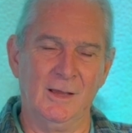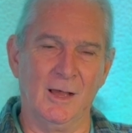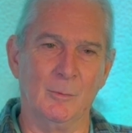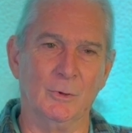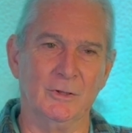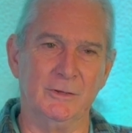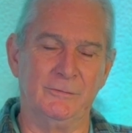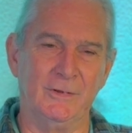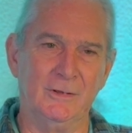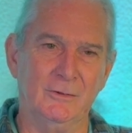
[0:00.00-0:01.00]
a
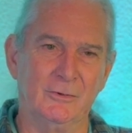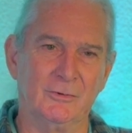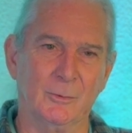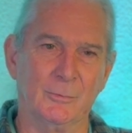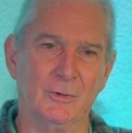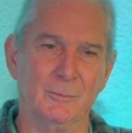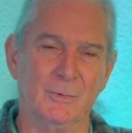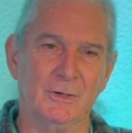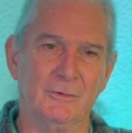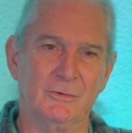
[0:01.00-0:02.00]
belief in something,
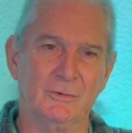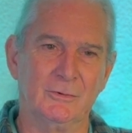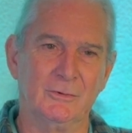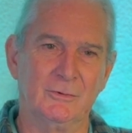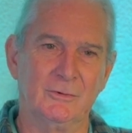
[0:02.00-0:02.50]
but it's